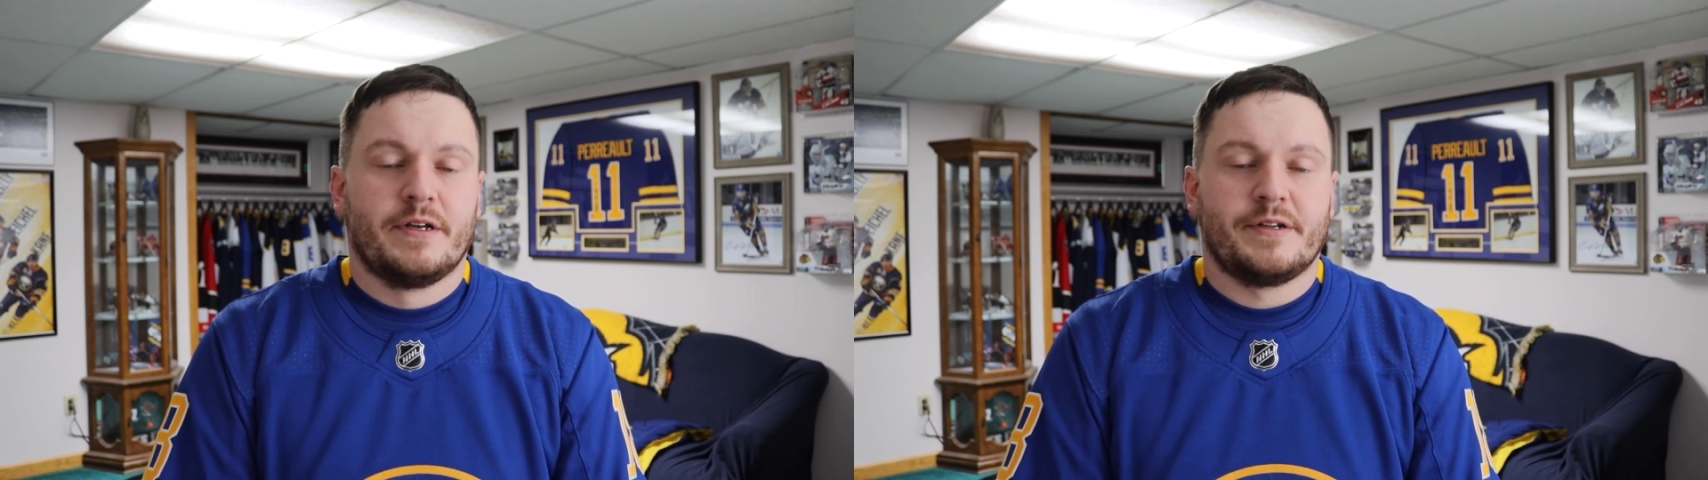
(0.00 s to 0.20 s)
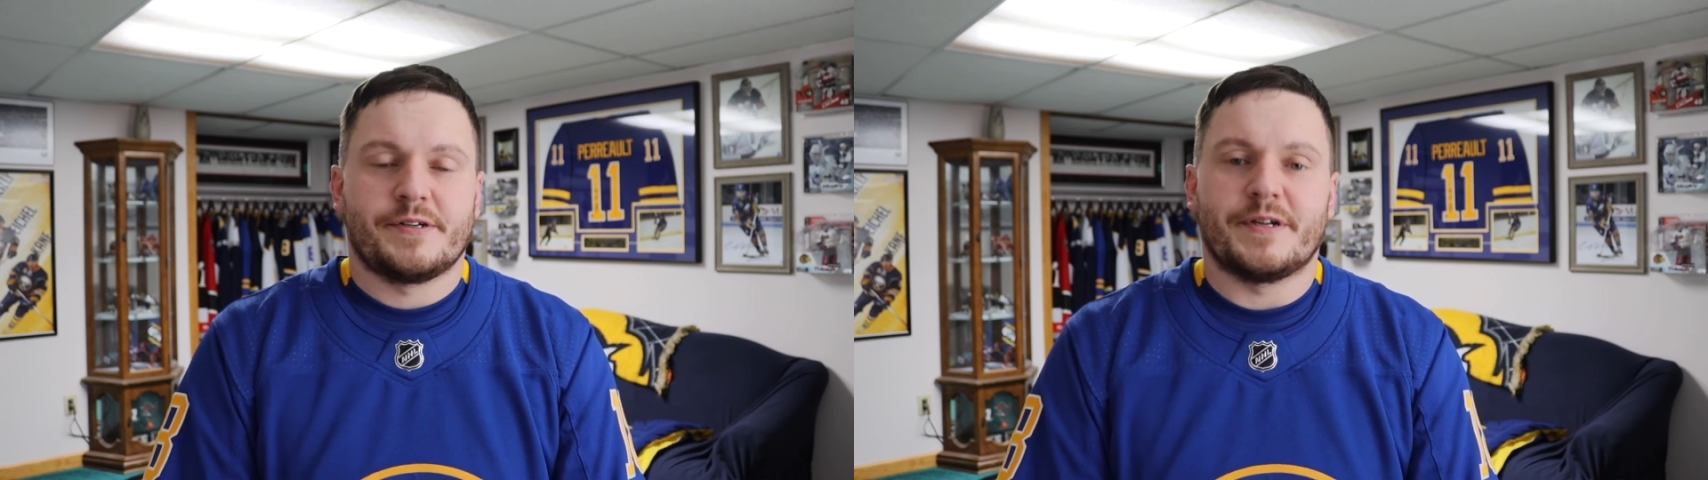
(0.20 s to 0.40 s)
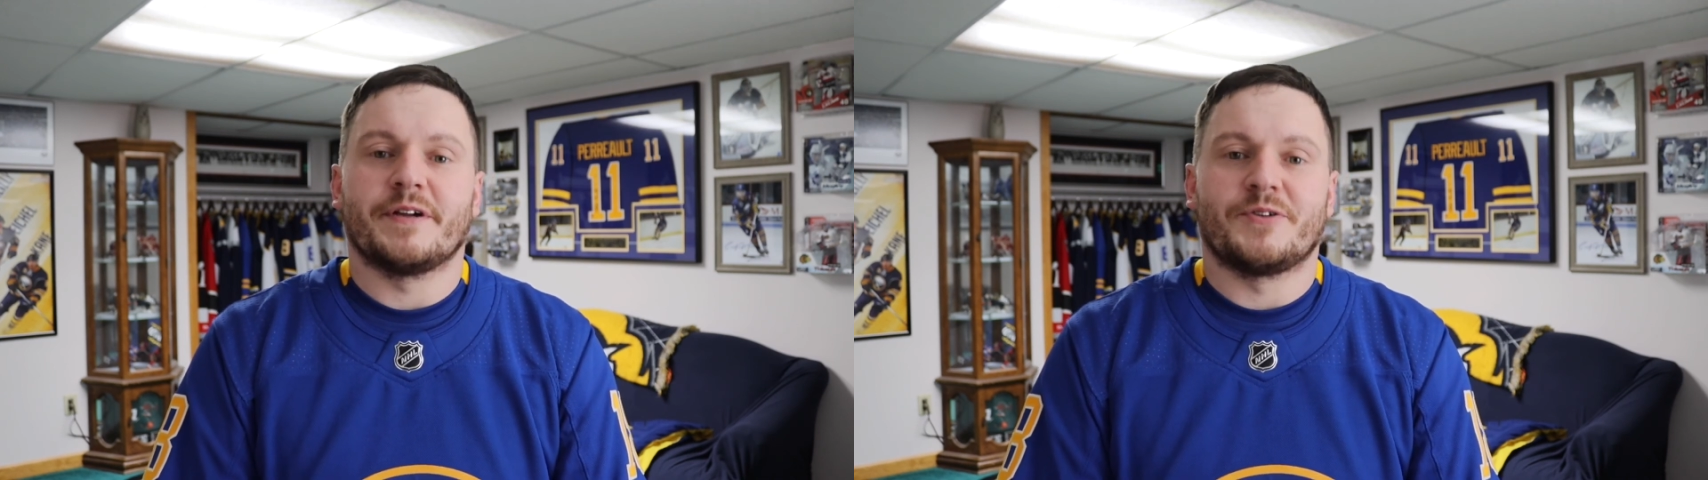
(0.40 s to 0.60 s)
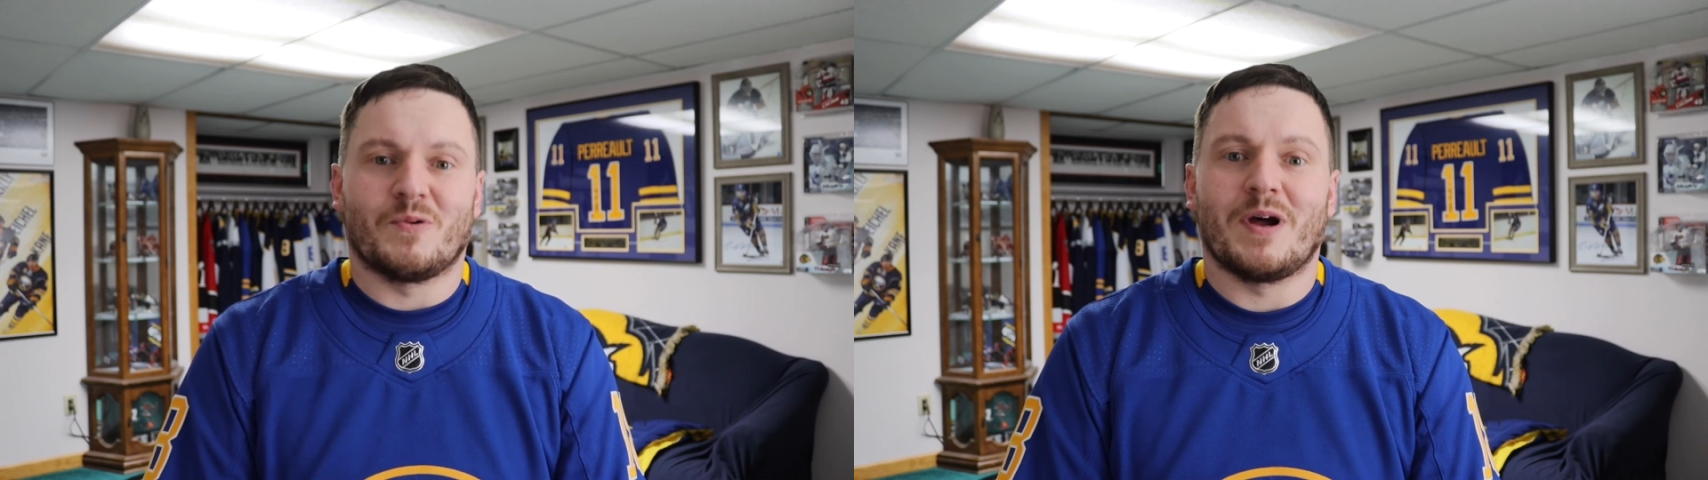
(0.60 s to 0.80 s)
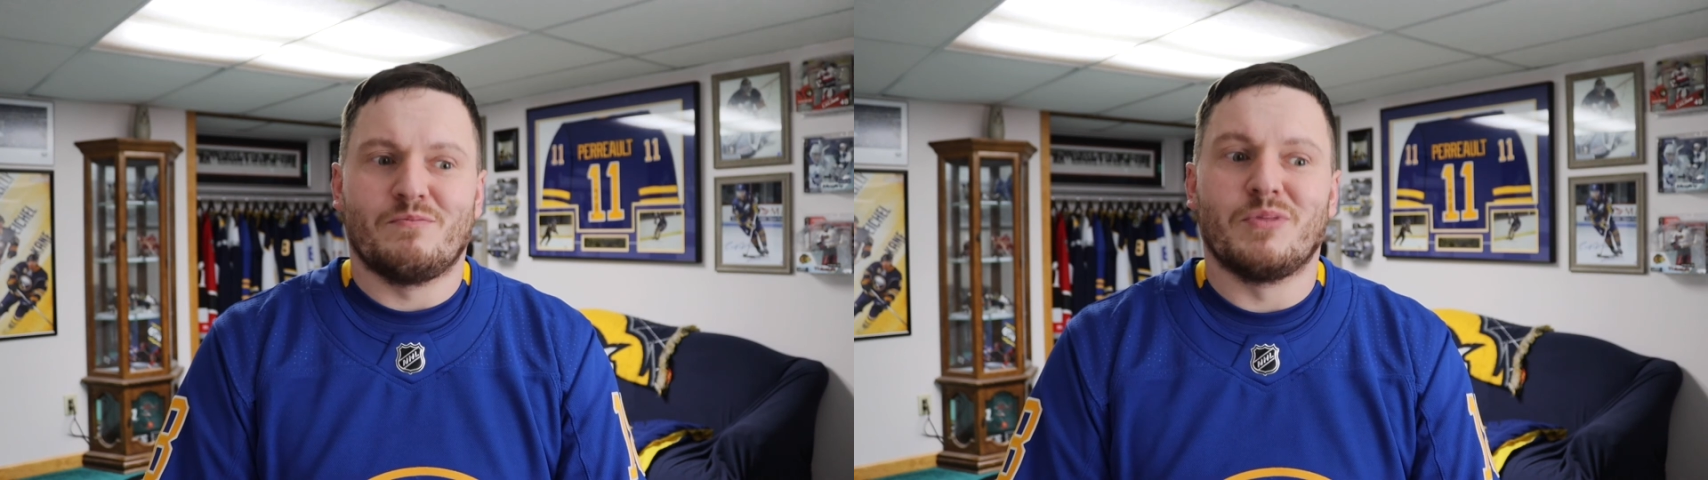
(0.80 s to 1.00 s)
Stick it to
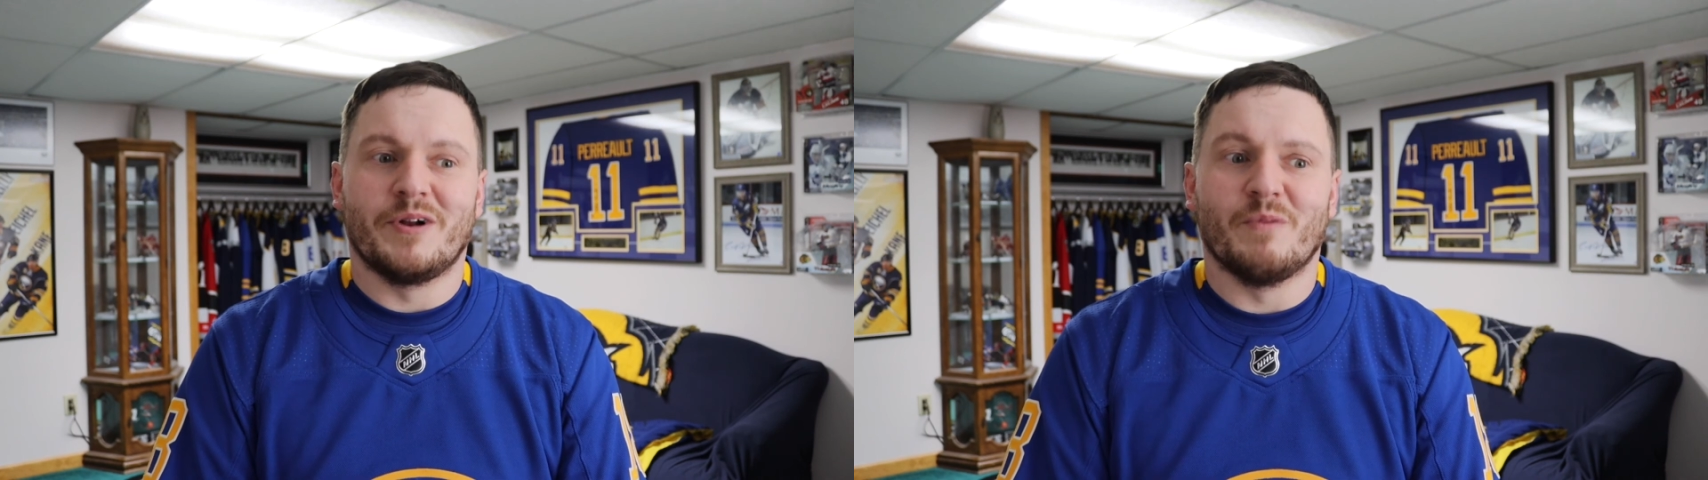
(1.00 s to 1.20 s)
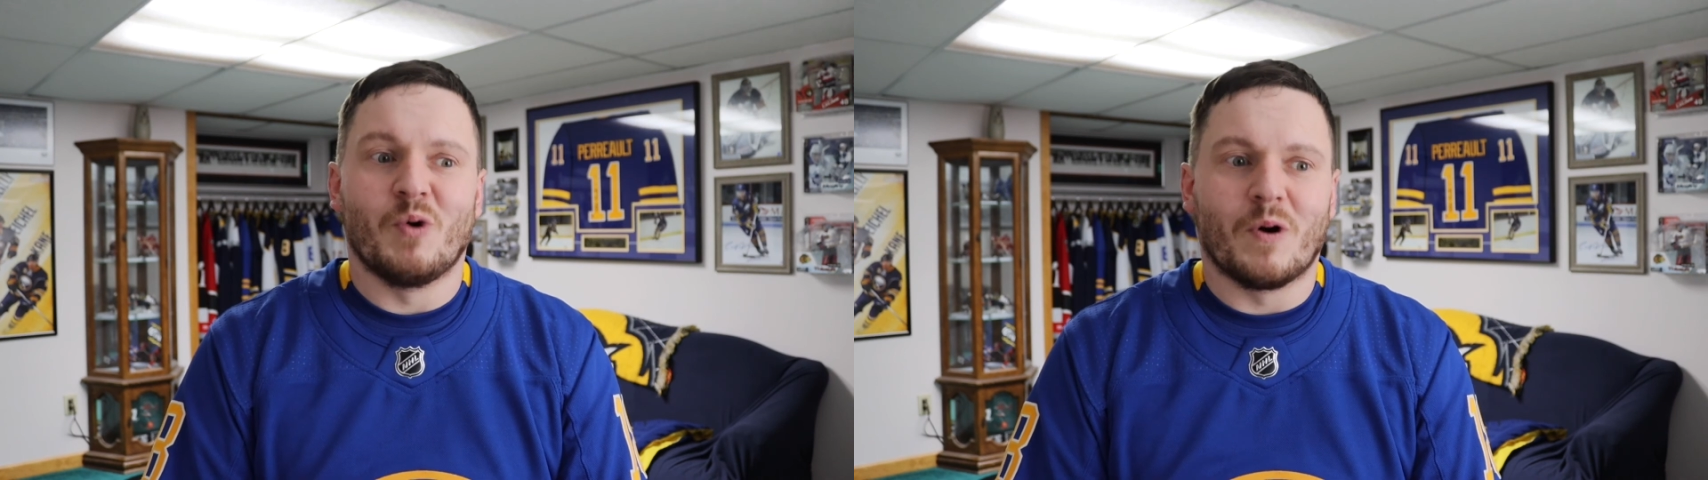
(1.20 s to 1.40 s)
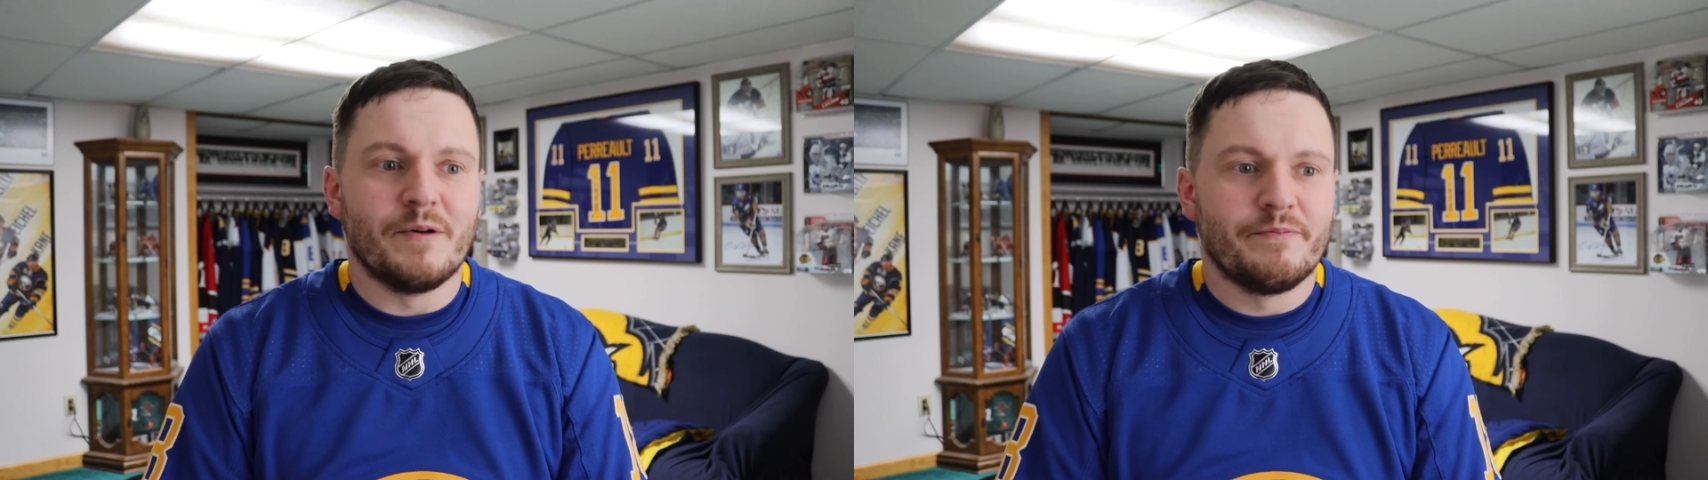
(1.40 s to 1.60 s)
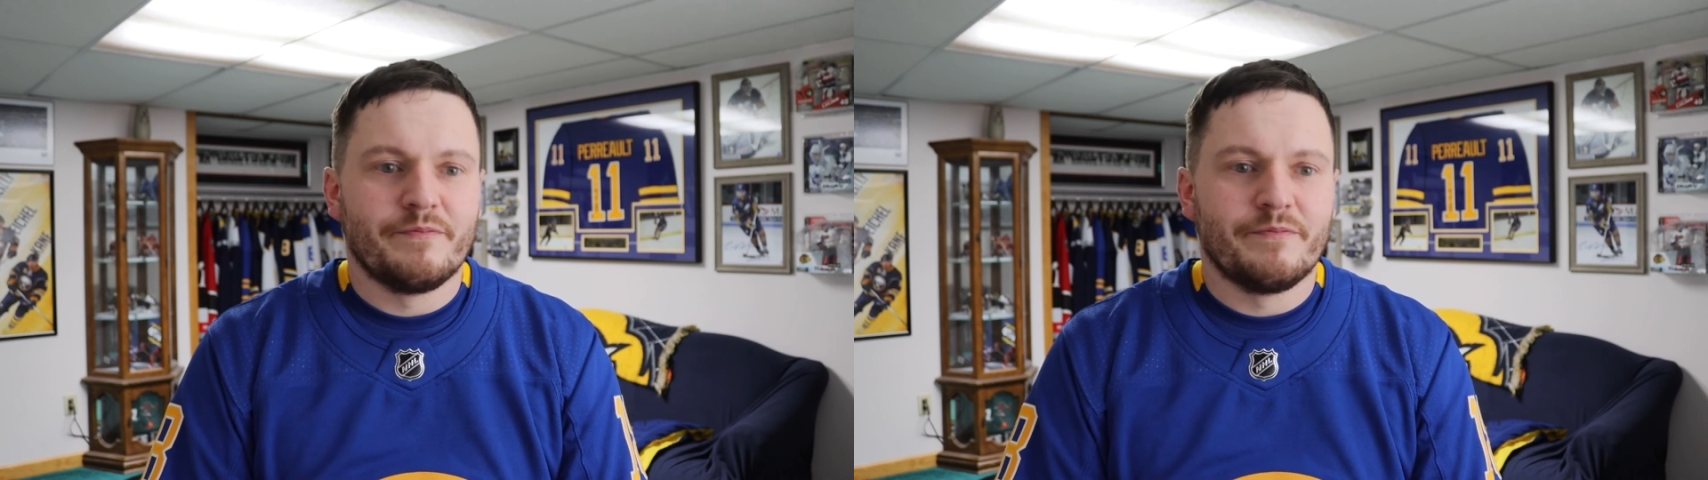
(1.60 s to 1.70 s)
Rod Brind'Amour.